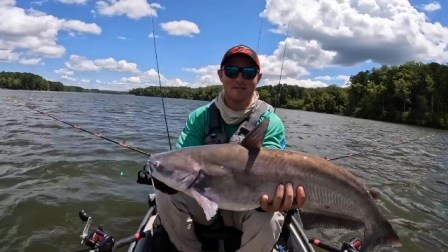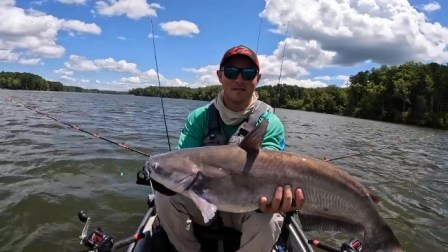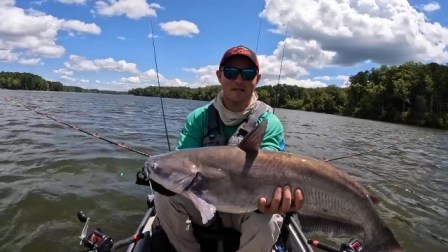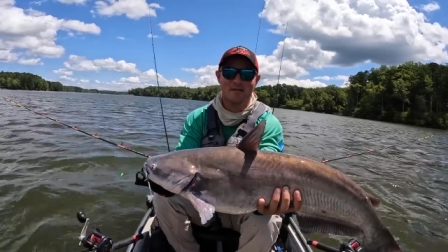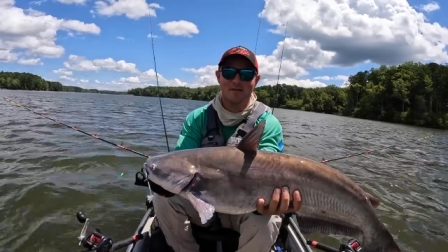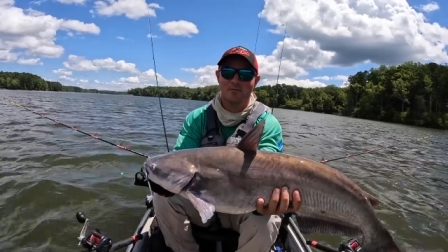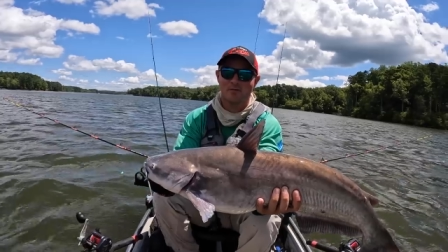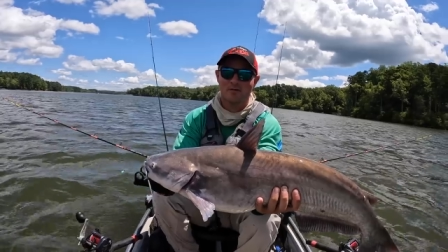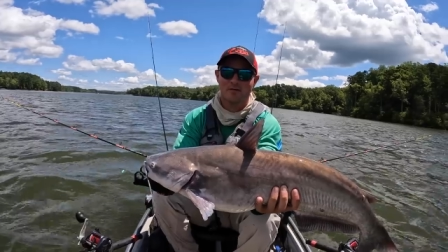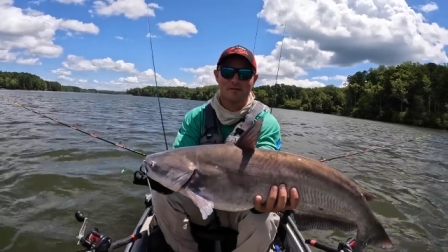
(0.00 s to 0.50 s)
tell
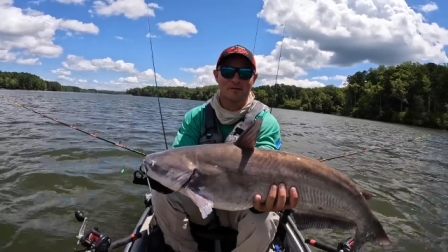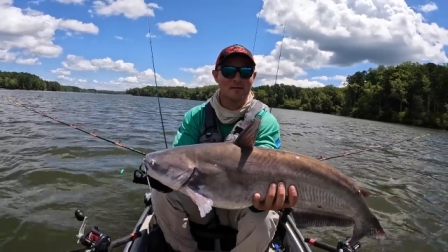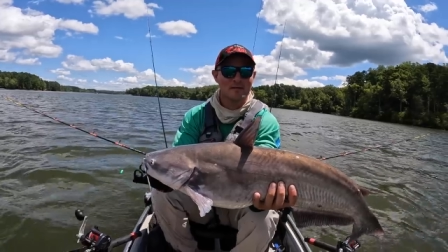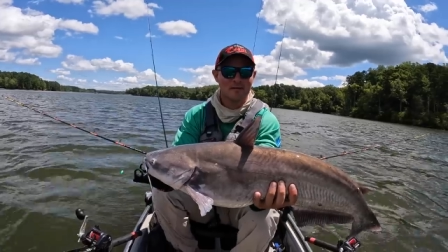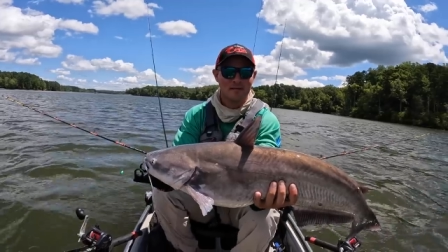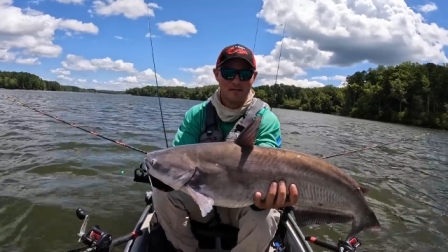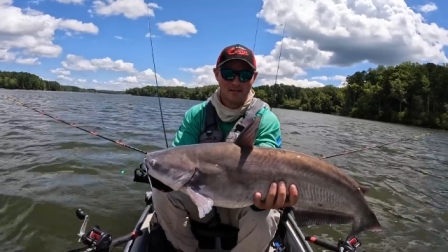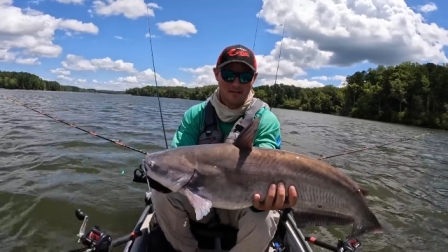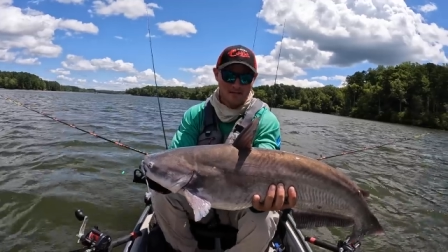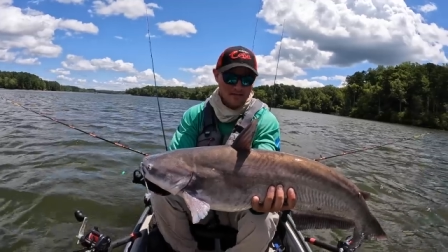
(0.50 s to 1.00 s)
you,
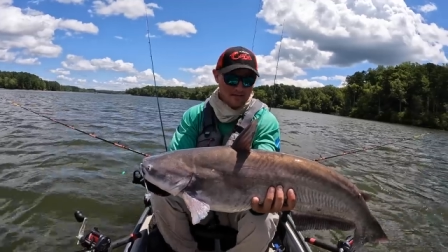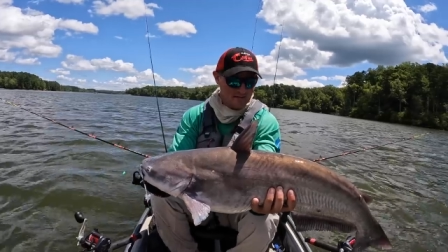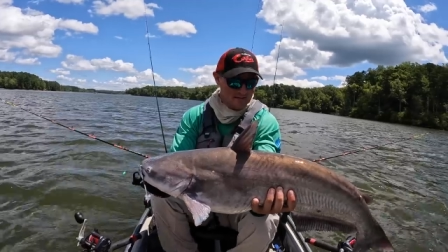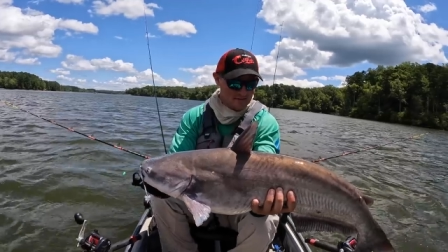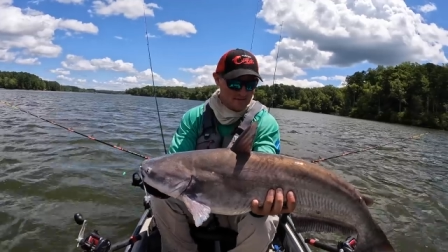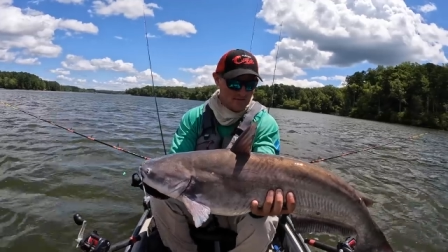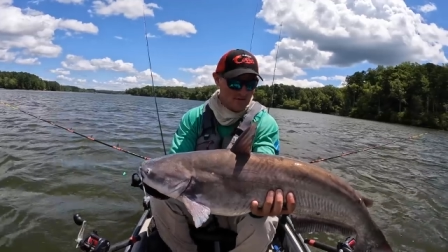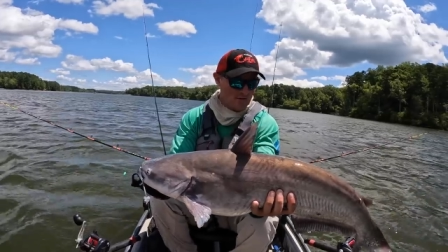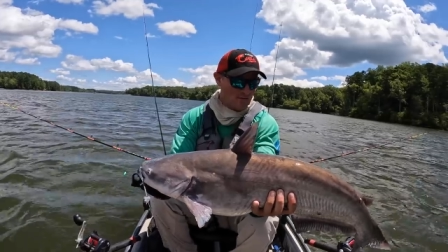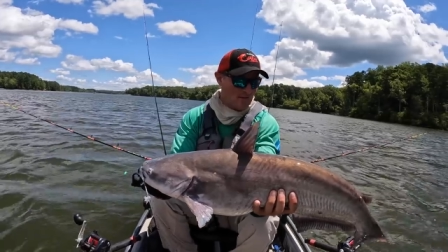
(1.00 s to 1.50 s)

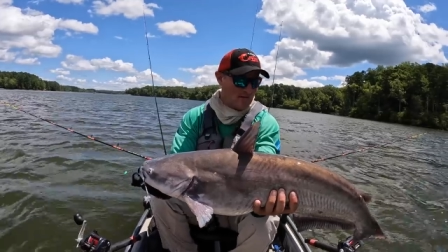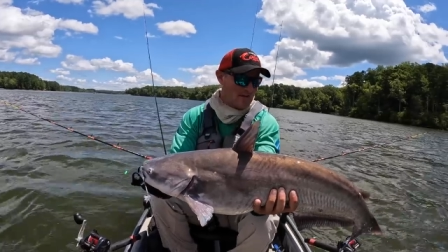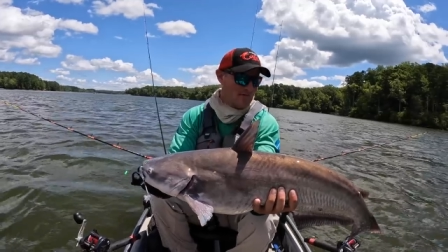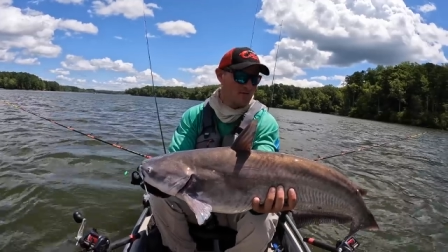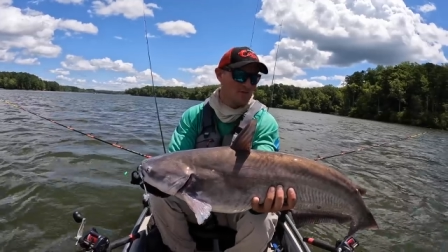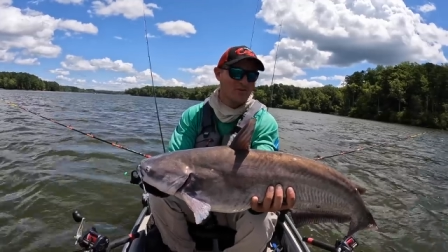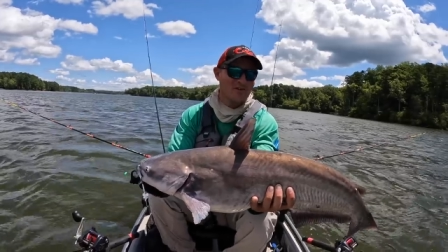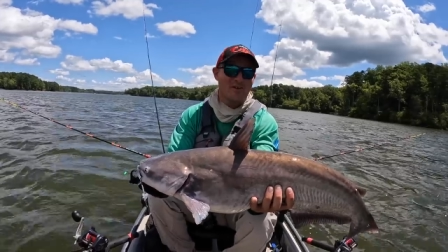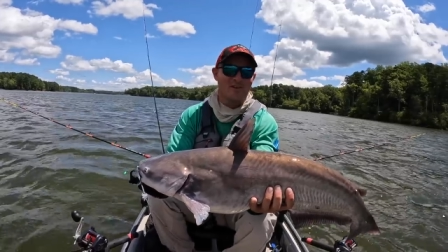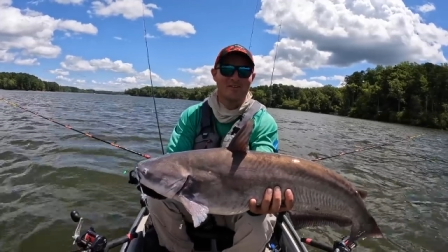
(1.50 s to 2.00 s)
when you don't
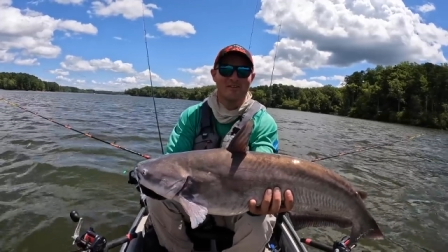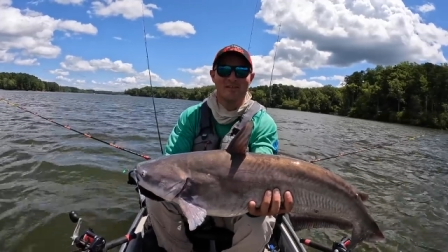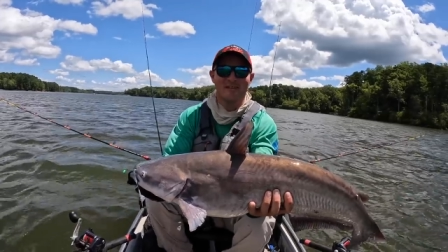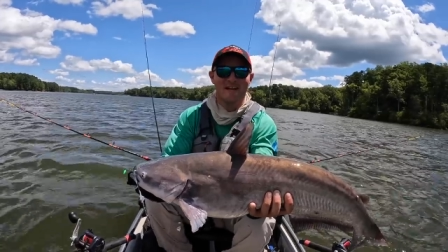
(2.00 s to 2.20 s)
have a lot of